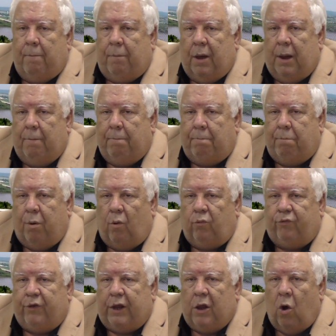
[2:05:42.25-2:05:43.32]
but
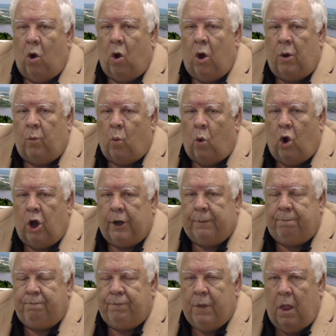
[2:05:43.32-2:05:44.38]
bolting on one